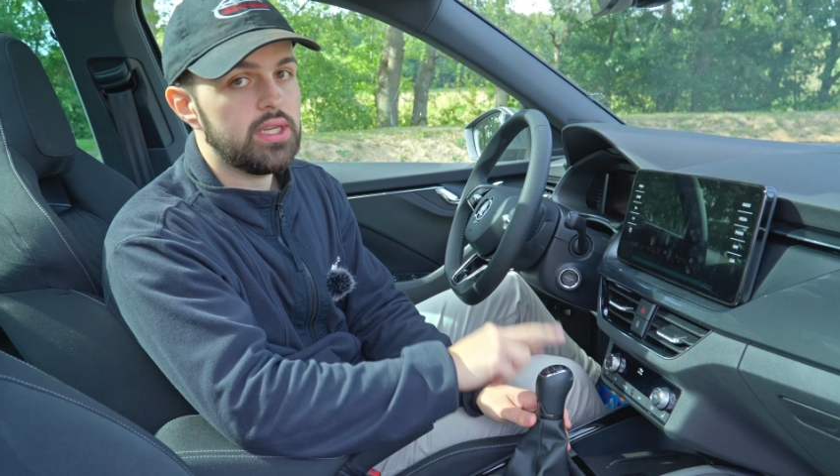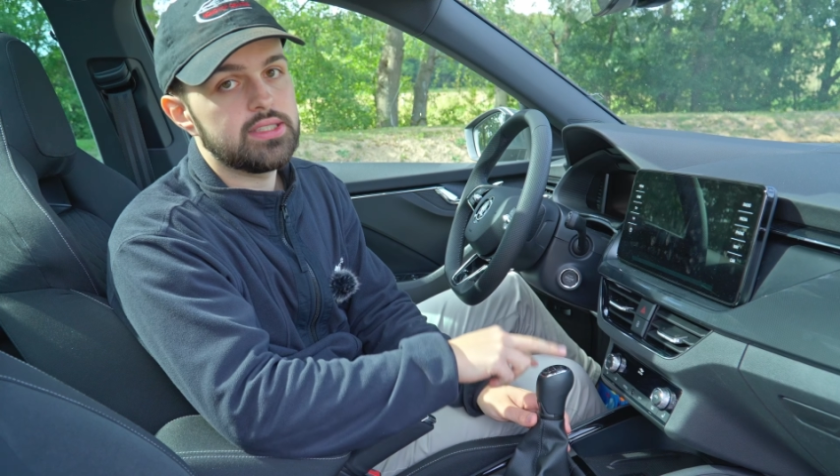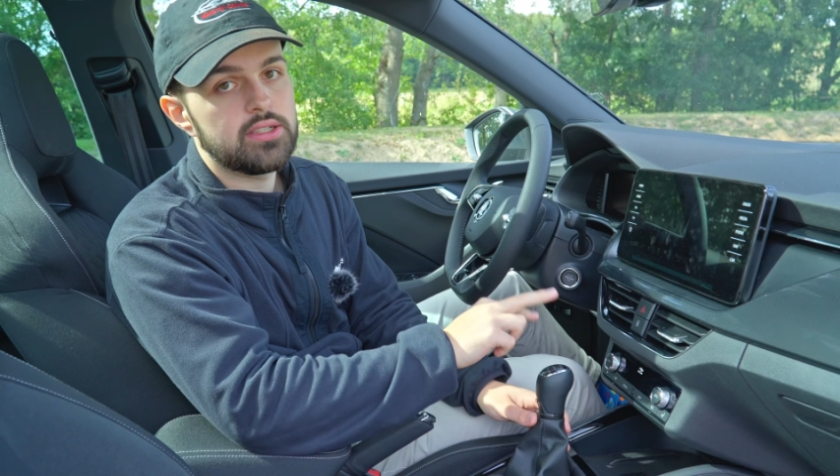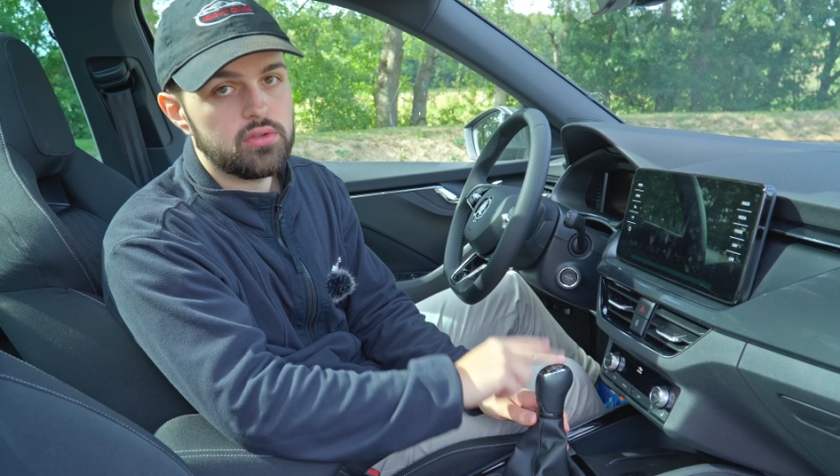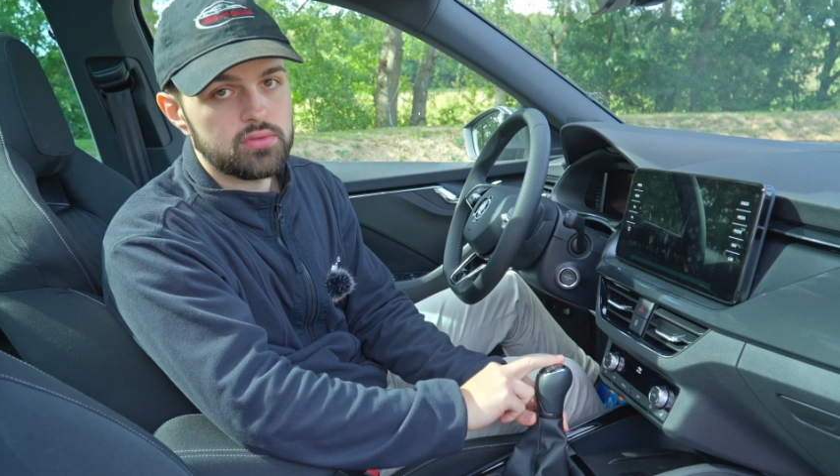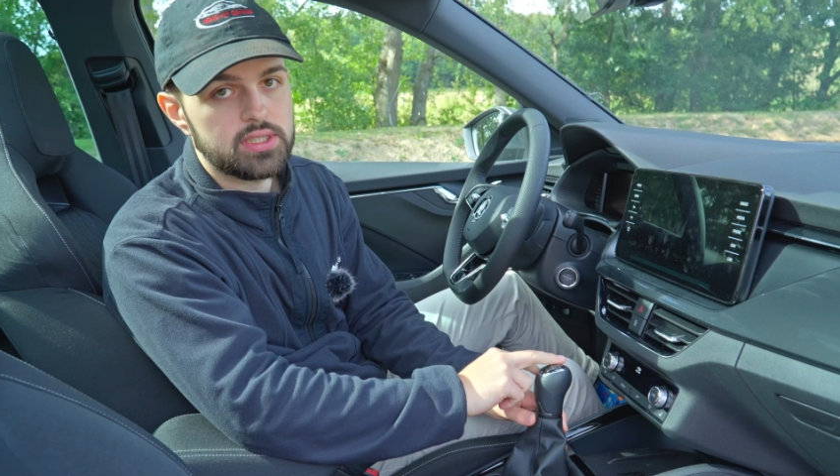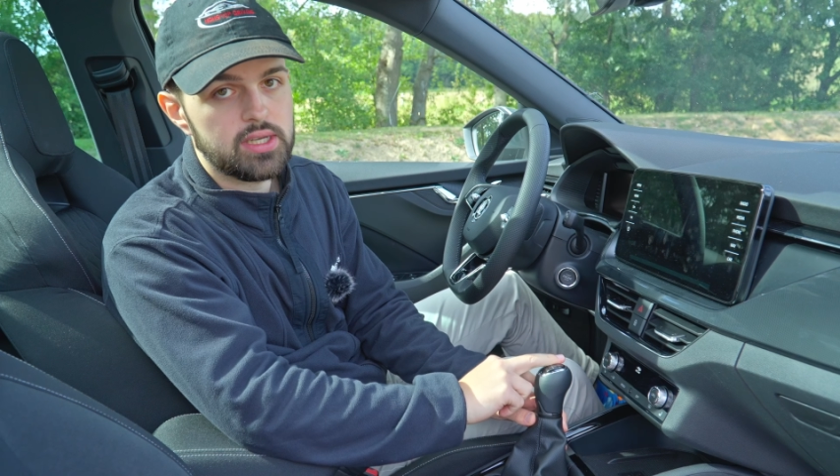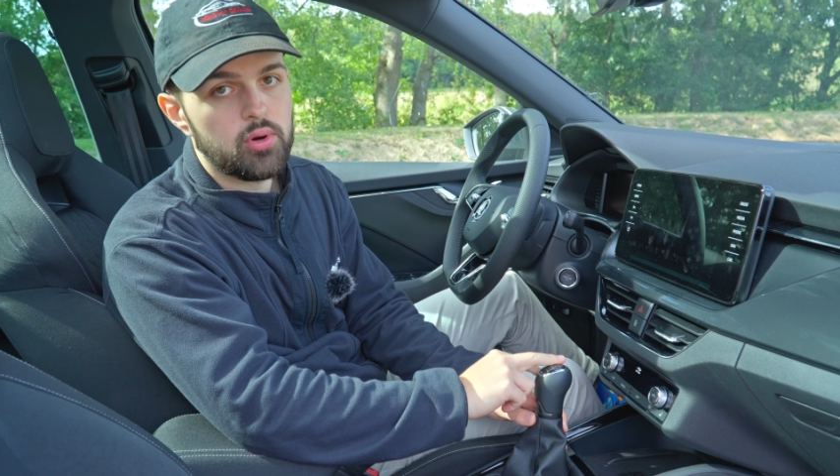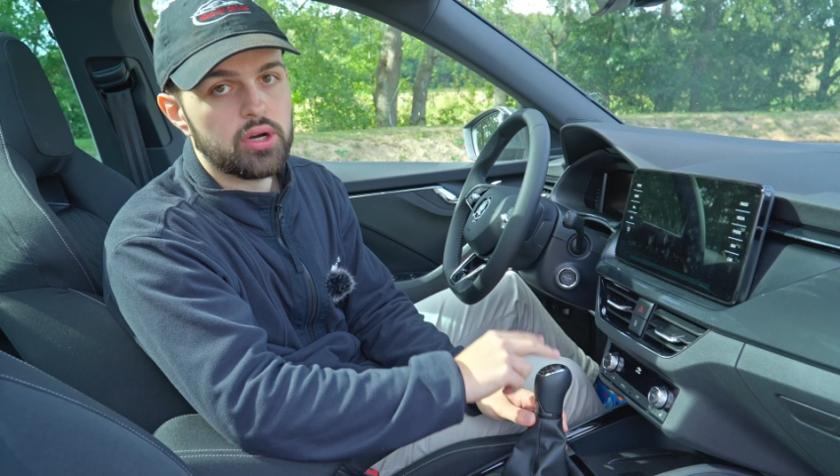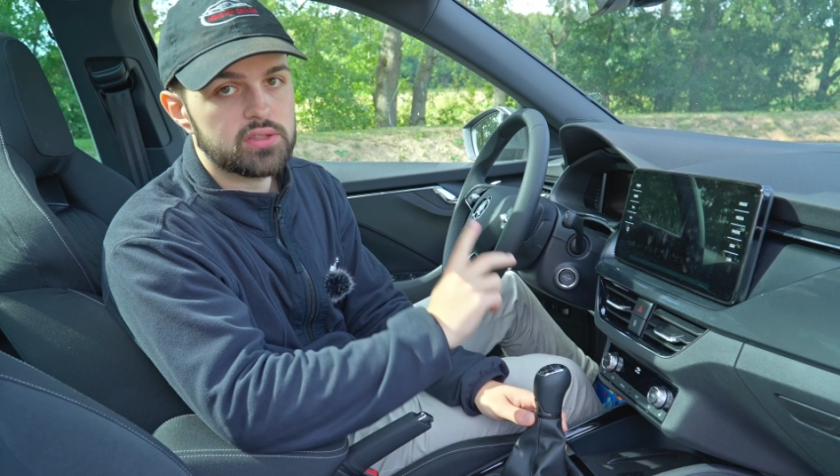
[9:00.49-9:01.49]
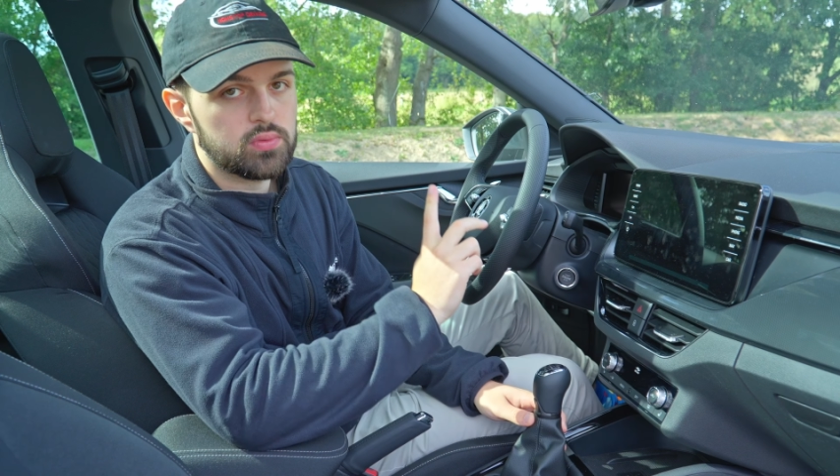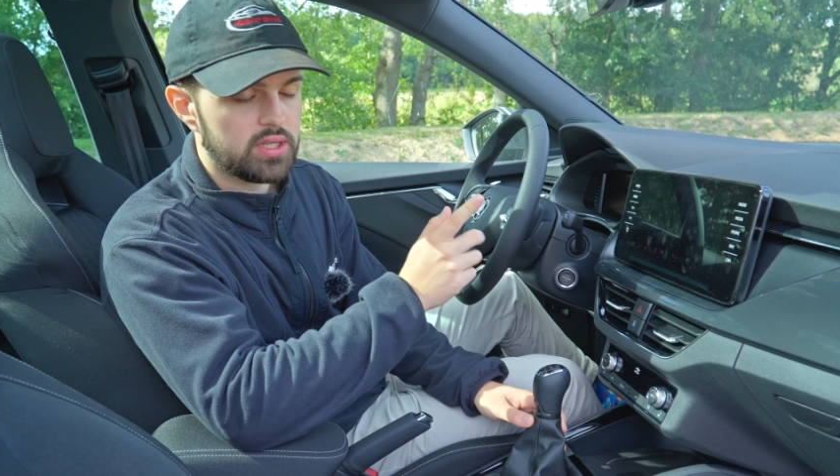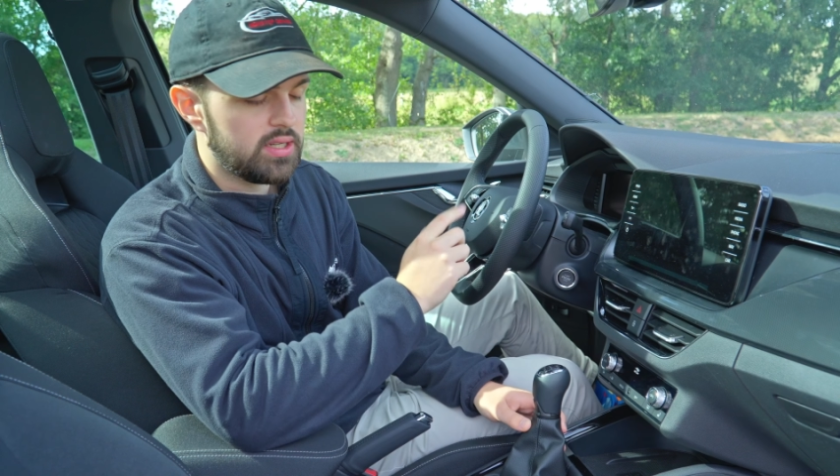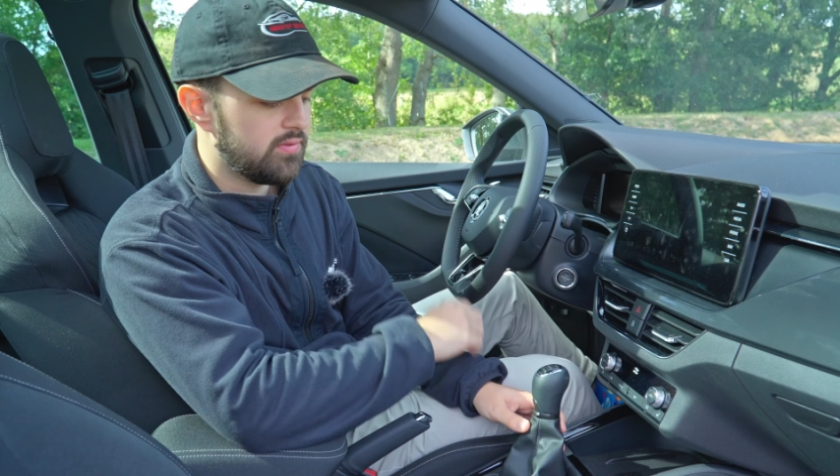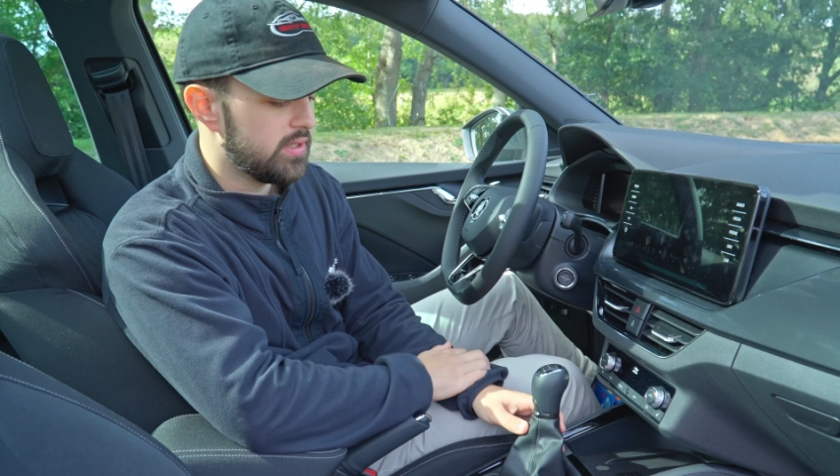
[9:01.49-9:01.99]
easy to use gearbox. We'll
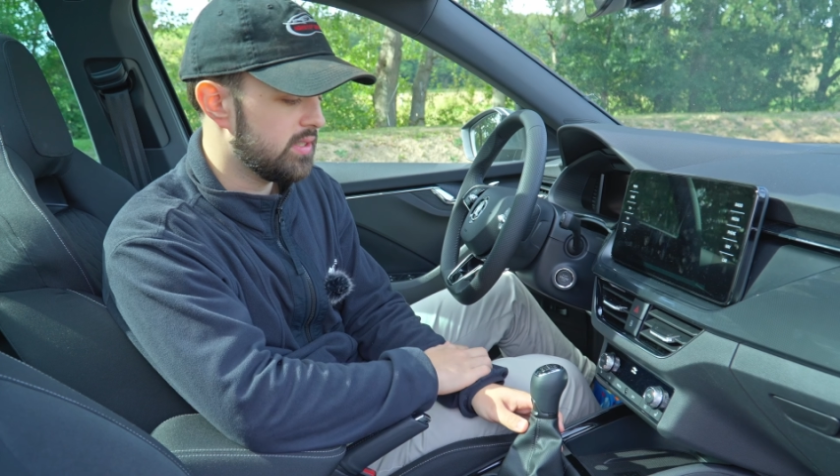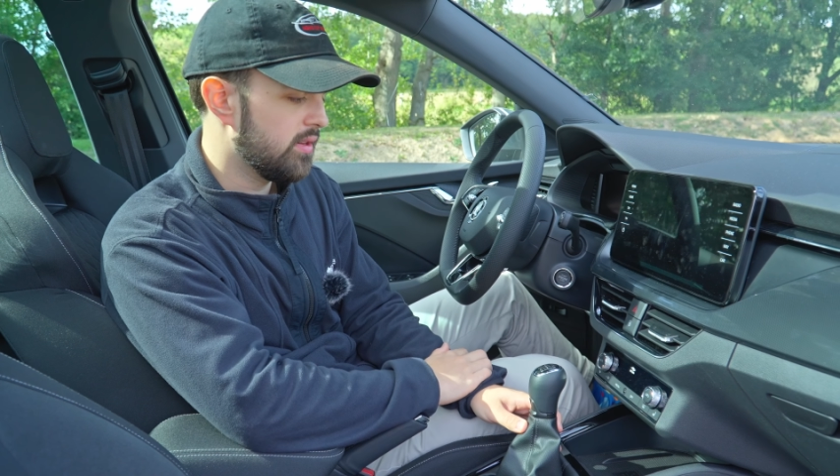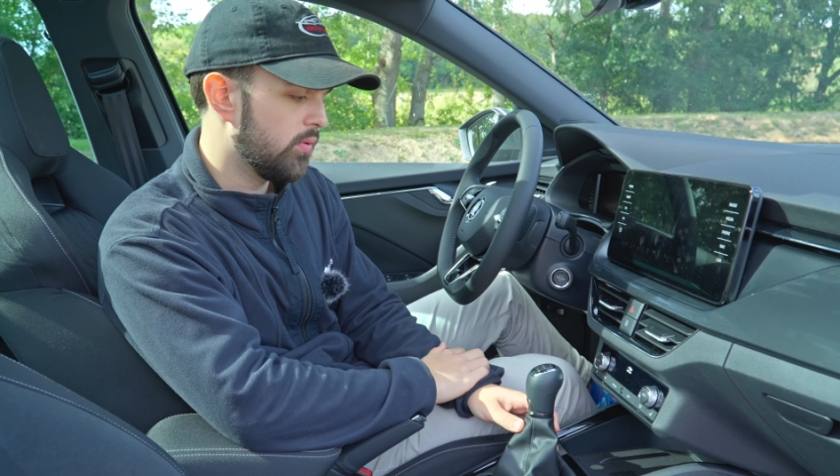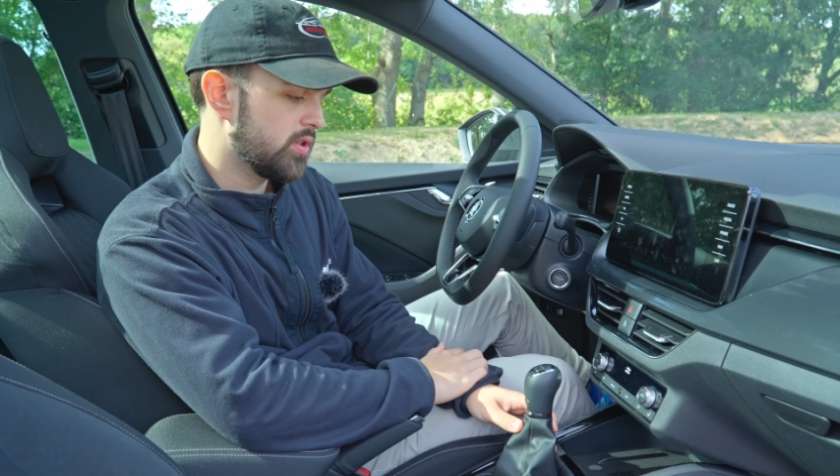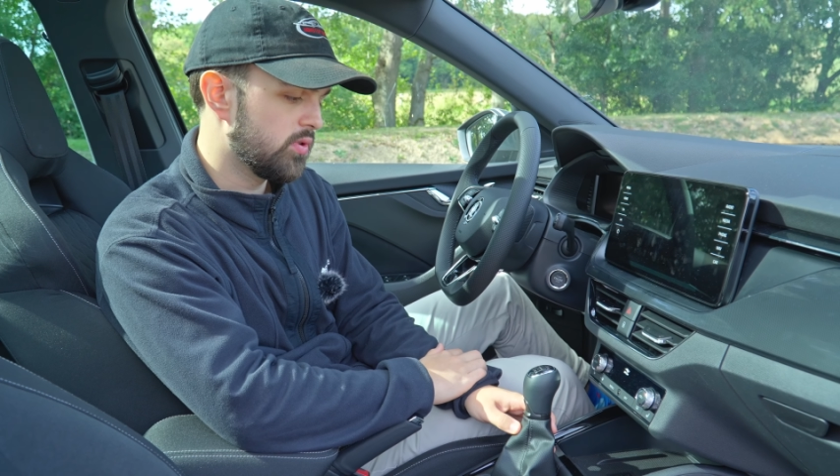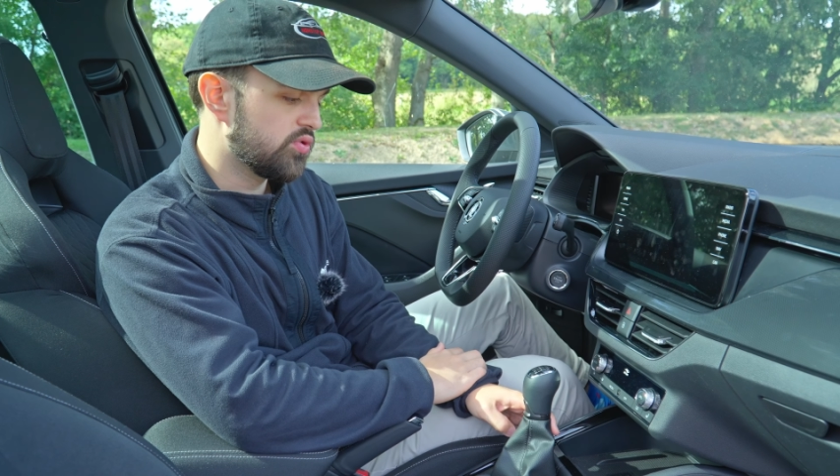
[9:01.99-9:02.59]
definitely see that once we're